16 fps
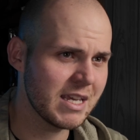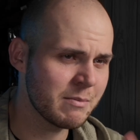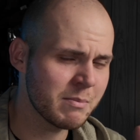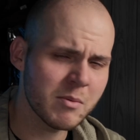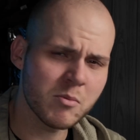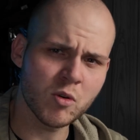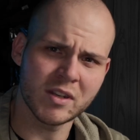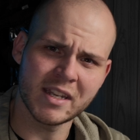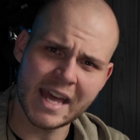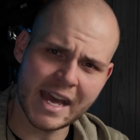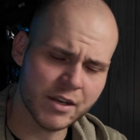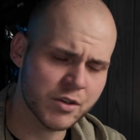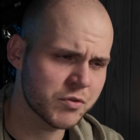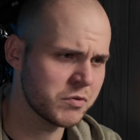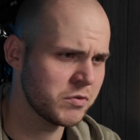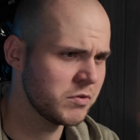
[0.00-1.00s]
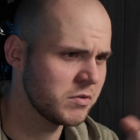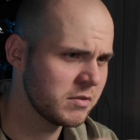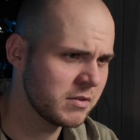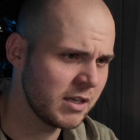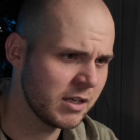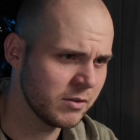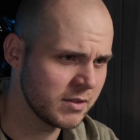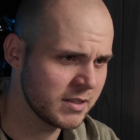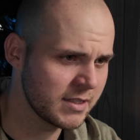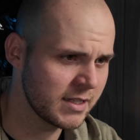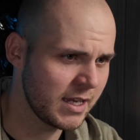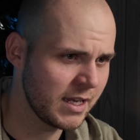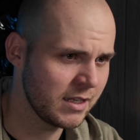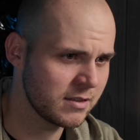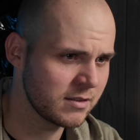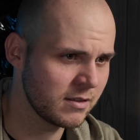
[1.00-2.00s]
bit more natural, I would
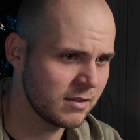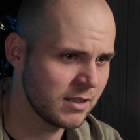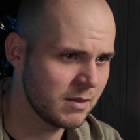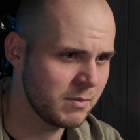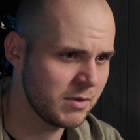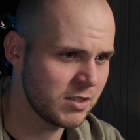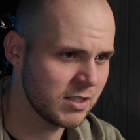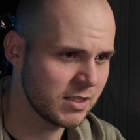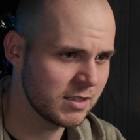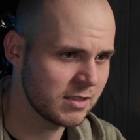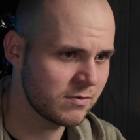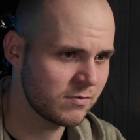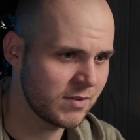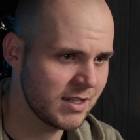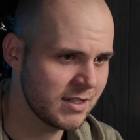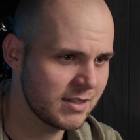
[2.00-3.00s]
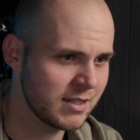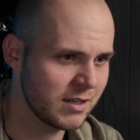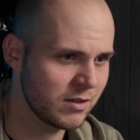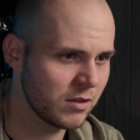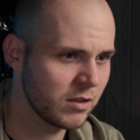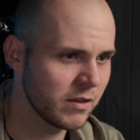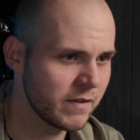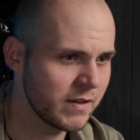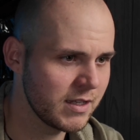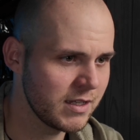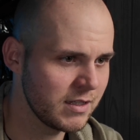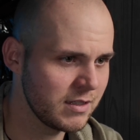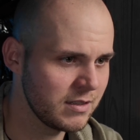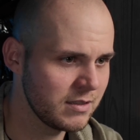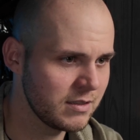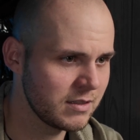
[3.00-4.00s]
say. So let me just reset all of
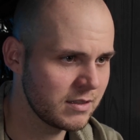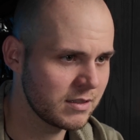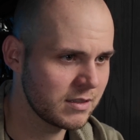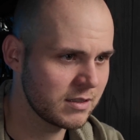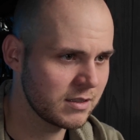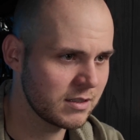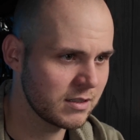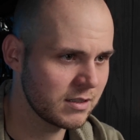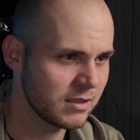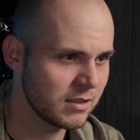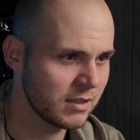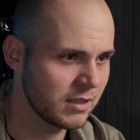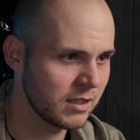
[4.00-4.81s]
these.